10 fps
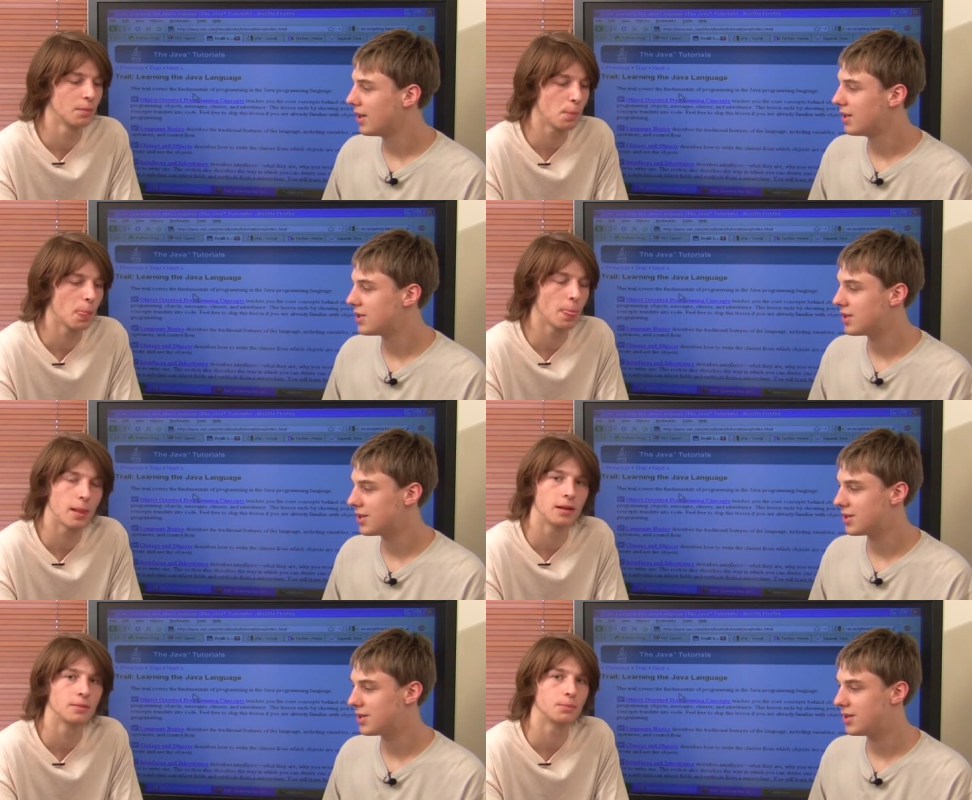Speaker 1: It's
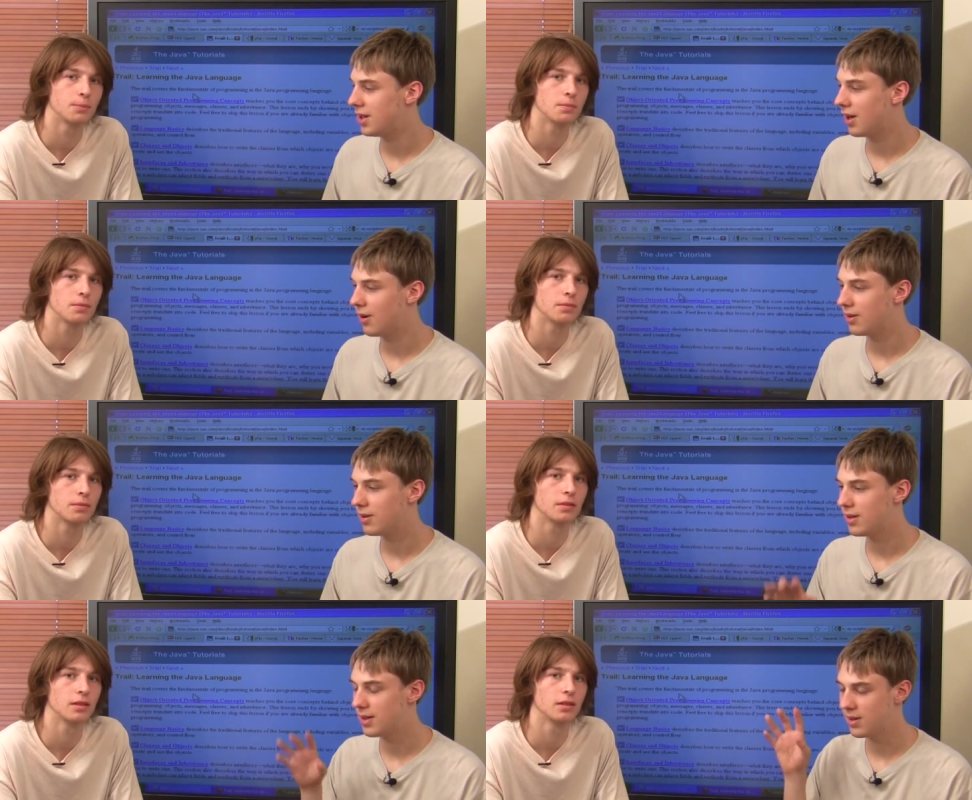just, you know,
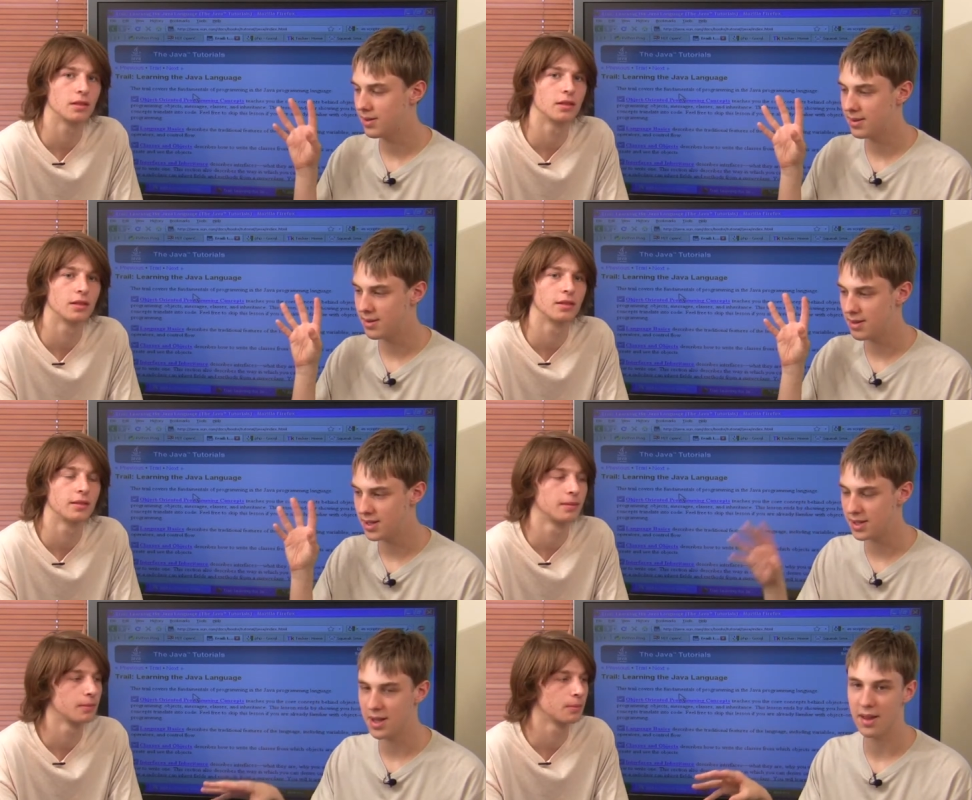
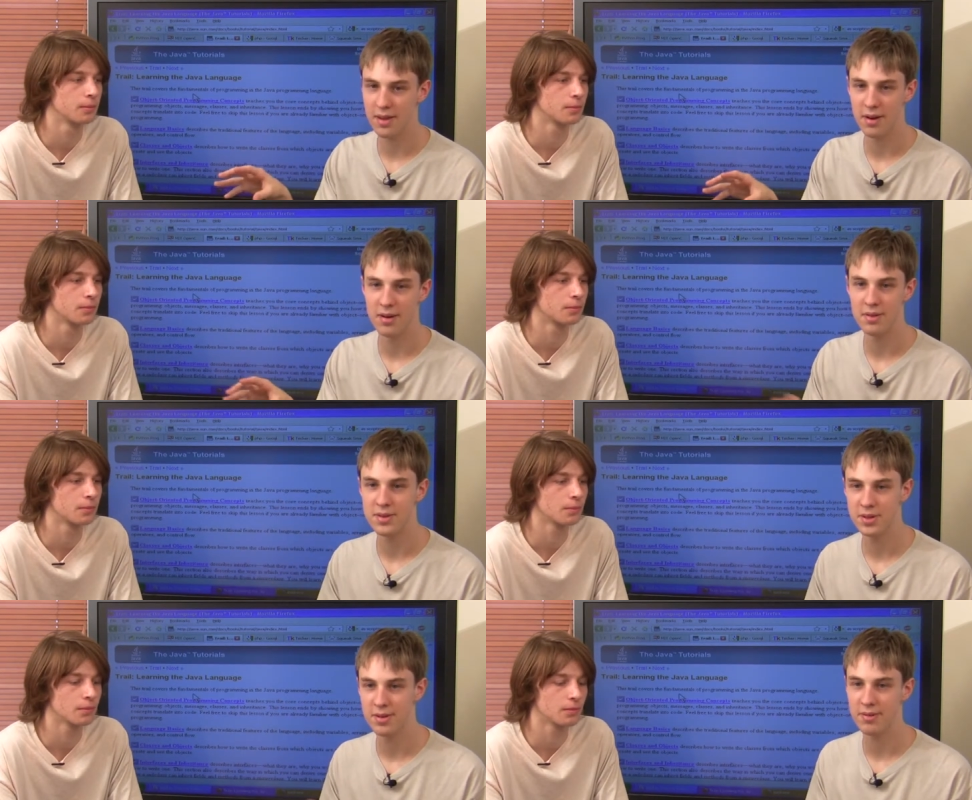it's another
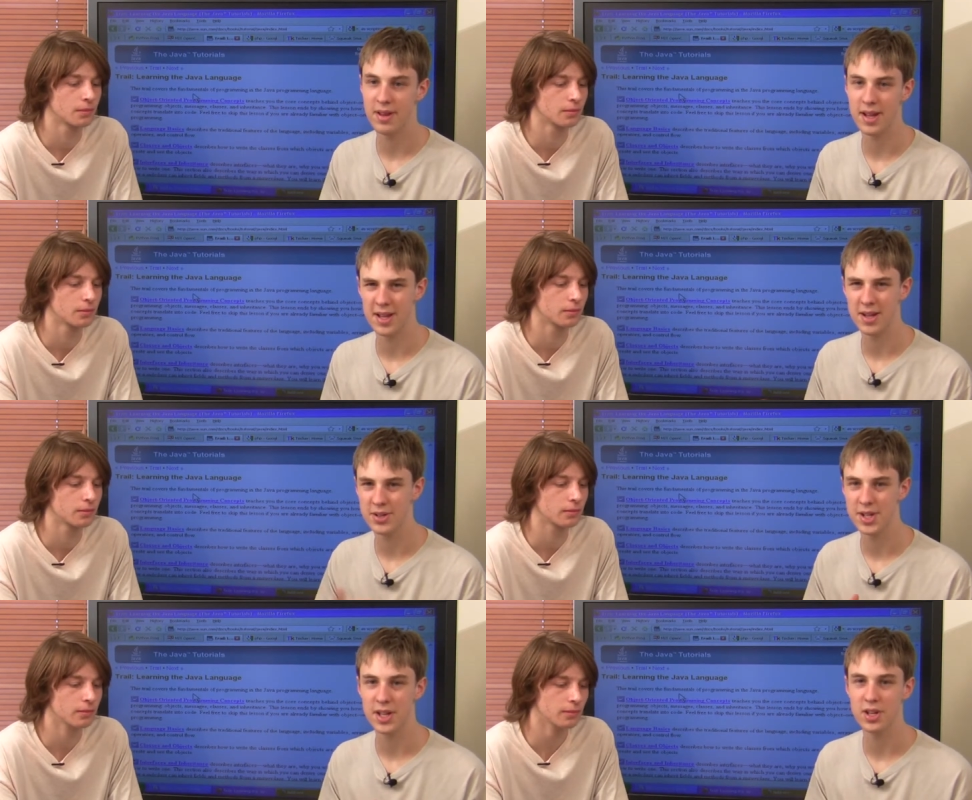sort of thing. It'll
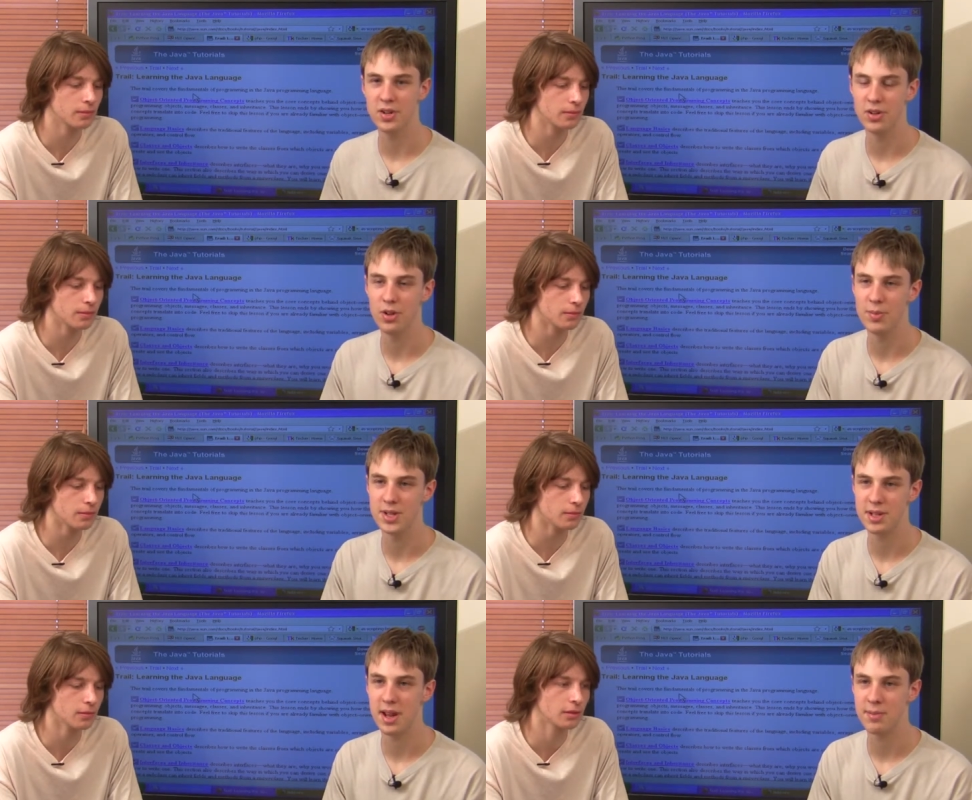take you a little
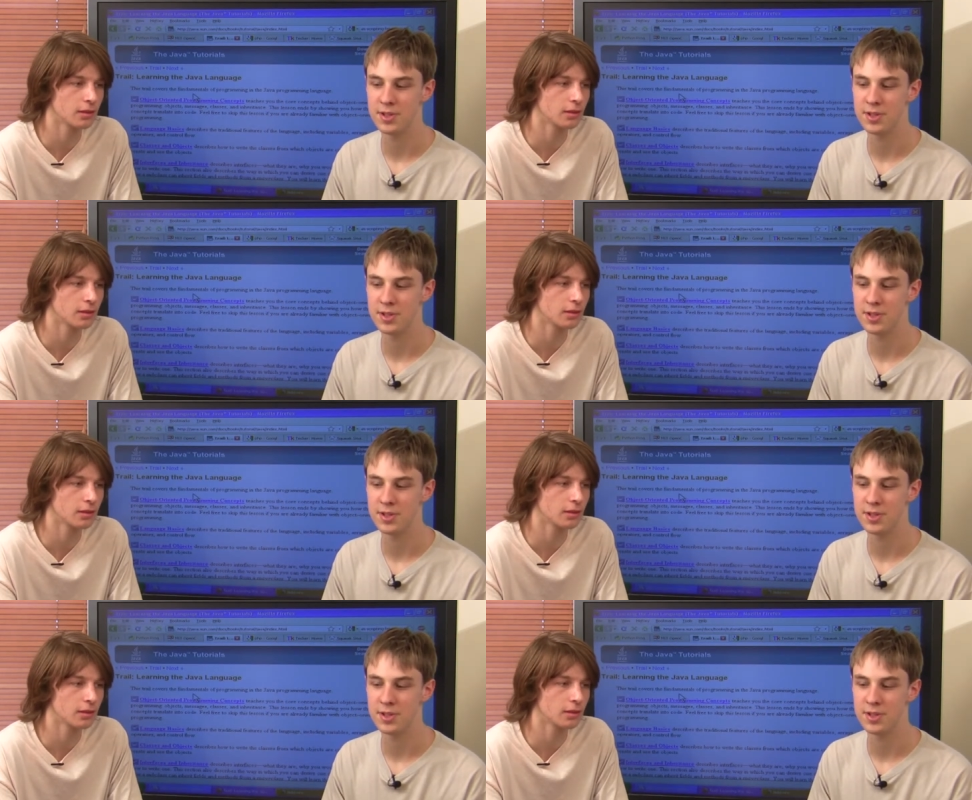bit to get up